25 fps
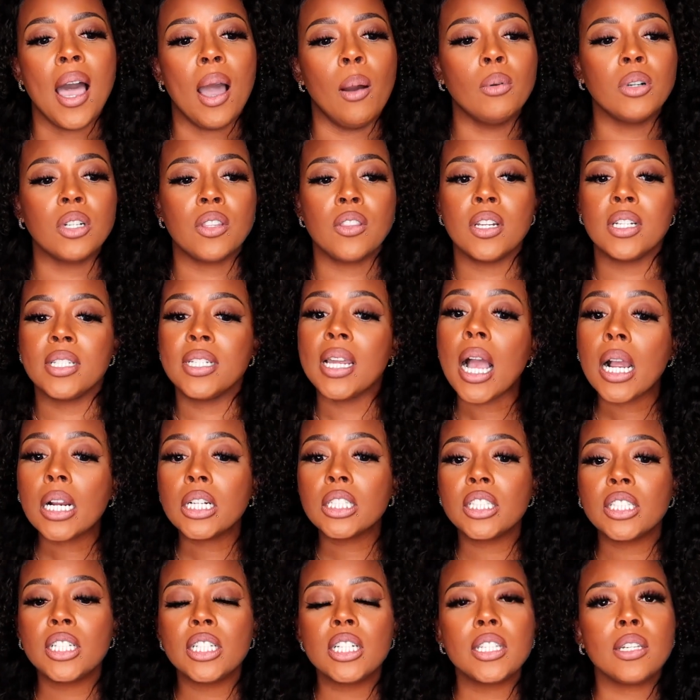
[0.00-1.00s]
I went to the
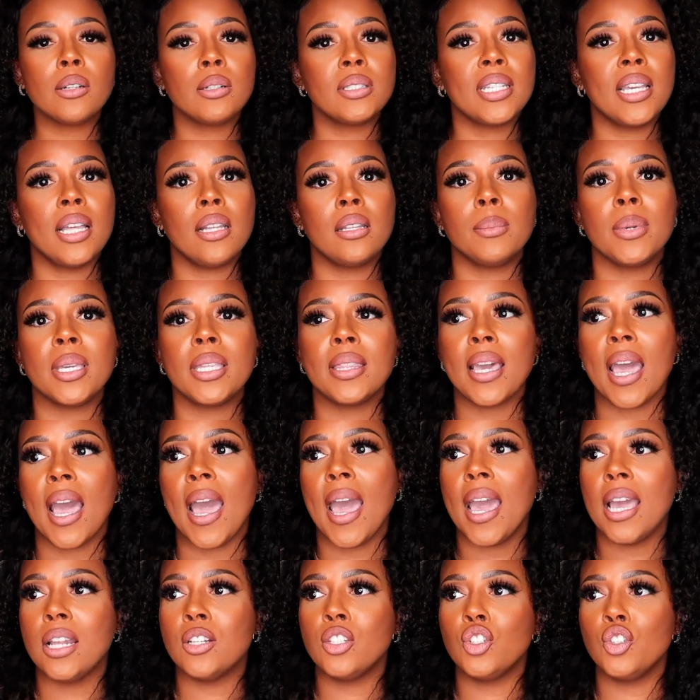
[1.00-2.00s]
doctor, they were telling me that I
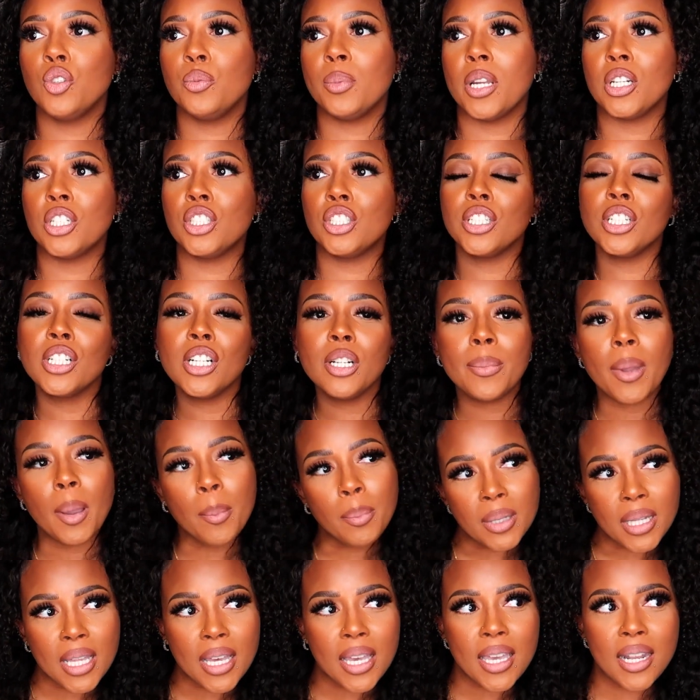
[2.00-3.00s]
had too much sugar in my
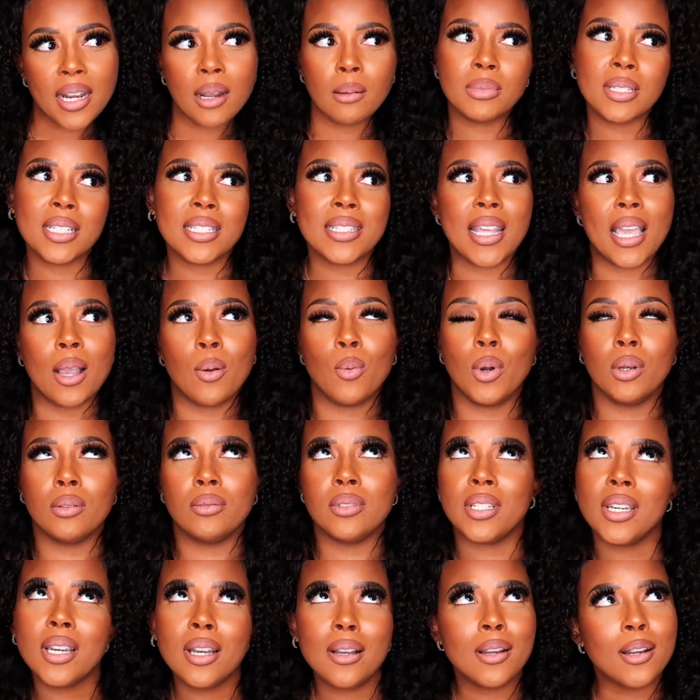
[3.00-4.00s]
blood. And I'm just like,
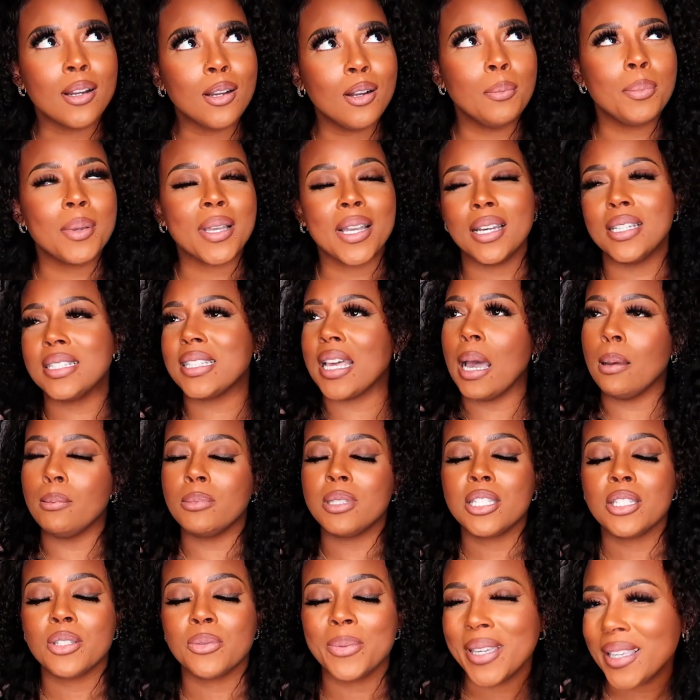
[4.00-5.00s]
well, duh, girl, because I'm
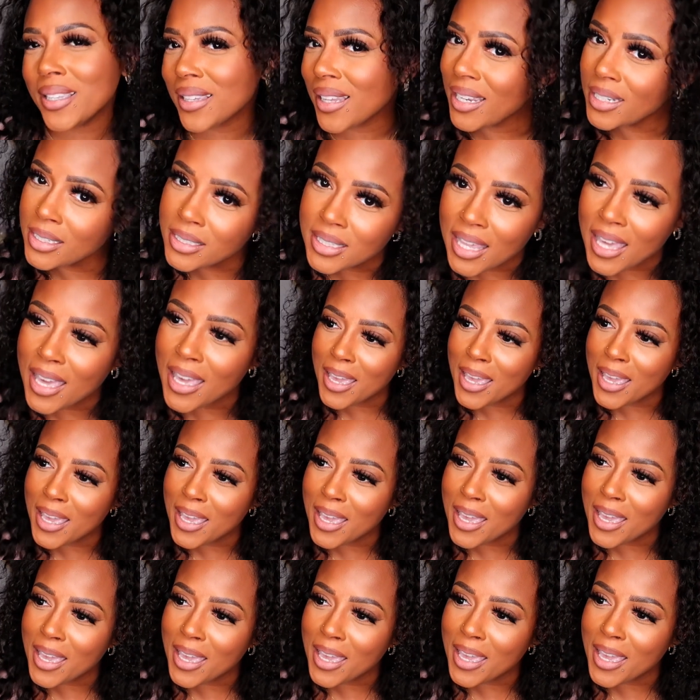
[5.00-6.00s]
sweet like
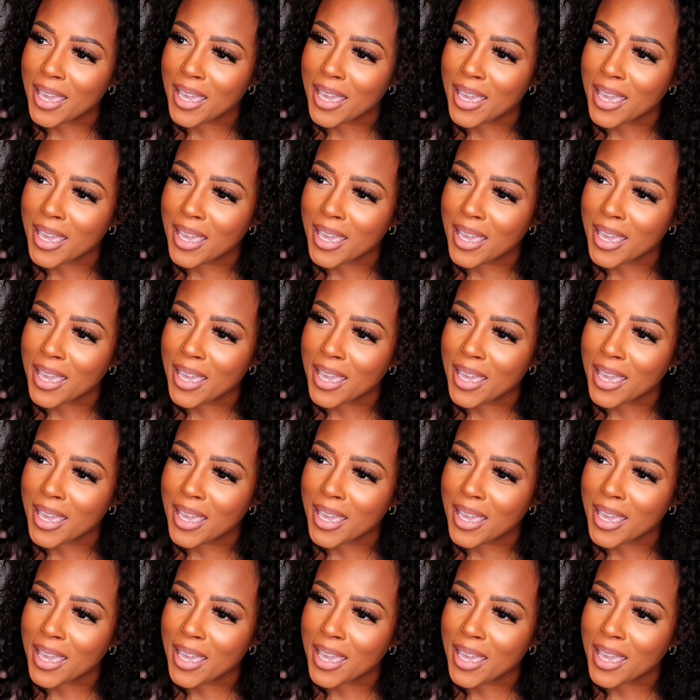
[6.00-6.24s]
that.